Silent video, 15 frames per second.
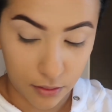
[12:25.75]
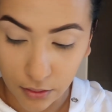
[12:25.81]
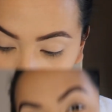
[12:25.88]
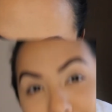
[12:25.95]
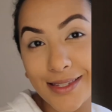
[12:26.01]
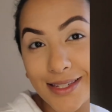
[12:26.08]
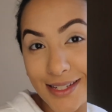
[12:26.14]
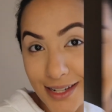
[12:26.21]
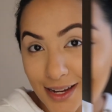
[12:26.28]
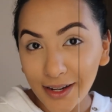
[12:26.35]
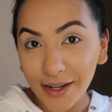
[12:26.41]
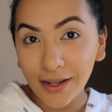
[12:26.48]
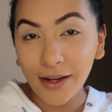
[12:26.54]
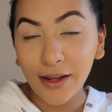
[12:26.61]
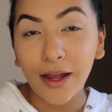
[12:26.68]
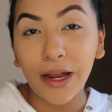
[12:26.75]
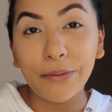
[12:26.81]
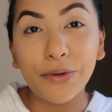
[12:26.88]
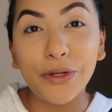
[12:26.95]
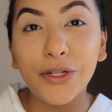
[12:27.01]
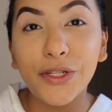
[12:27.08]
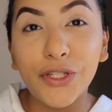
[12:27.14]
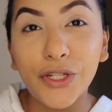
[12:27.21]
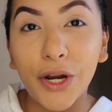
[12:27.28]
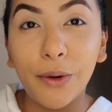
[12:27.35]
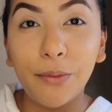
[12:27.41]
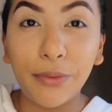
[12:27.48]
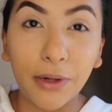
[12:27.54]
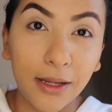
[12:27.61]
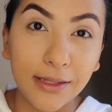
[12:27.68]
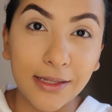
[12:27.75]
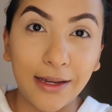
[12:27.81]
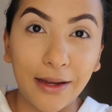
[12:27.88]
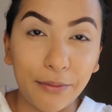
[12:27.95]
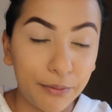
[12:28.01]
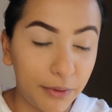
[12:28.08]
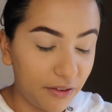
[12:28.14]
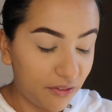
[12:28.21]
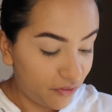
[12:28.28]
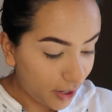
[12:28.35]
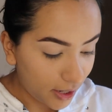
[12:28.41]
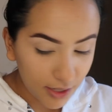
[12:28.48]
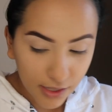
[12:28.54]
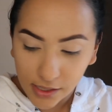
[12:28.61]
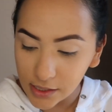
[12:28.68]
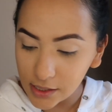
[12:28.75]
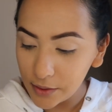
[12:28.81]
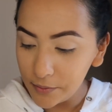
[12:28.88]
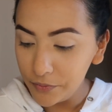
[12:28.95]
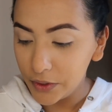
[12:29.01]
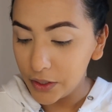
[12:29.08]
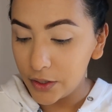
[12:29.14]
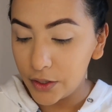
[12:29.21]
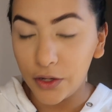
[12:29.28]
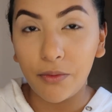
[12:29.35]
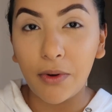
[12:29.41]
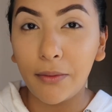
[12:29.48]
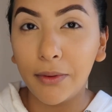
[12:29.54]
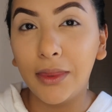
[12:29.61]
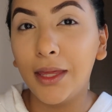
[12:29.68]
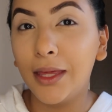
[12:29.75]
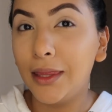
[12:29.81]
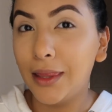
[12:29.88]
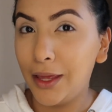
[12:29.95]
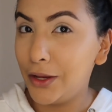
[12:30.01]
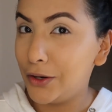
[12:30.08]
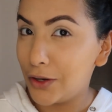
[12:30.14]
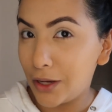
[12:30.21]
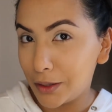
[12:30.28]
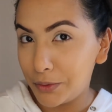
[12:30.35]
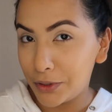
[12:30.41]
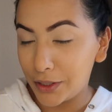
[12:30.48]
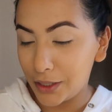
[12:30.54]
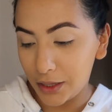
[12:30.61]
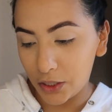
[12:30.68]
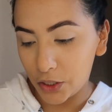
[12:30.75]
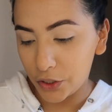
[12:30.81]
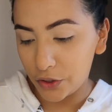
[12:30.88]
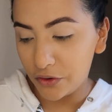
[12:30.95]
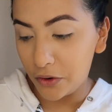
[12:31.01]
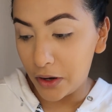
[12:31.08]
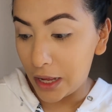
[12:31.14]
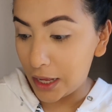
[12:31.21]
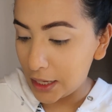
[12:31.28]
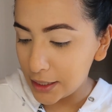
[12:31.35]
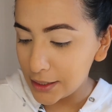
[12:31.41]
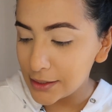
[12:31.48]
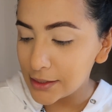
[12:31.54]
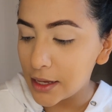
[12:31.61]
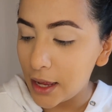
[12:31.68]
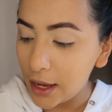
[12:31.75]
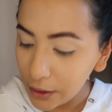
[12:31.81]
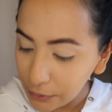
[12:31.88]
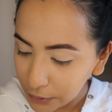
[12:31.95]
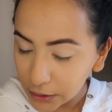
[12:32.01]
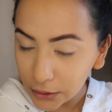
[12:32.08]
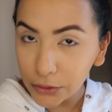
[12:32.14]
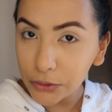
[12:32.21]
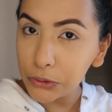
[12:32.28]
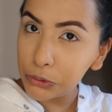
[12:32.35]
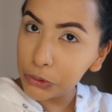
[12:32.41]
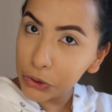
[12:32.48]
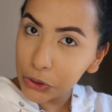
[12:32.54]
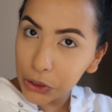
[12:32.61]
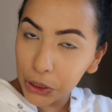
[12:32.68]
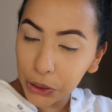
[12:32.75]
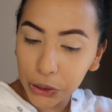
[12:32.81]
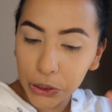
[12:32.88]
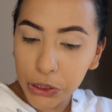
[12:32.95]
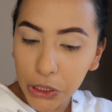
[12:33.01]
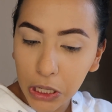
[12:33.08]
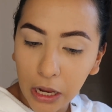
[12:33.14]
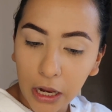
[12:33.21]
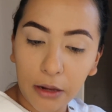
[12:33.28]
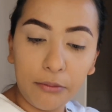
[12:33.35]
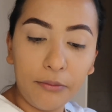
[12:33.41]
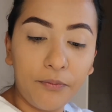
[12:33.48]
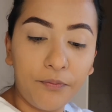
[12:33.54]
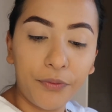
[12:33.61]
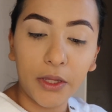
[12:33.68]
Is done. I'm gonna start bronzing up my face. You're probably thinking like you're not gonna put on anything on your eyes. I will. Take your time.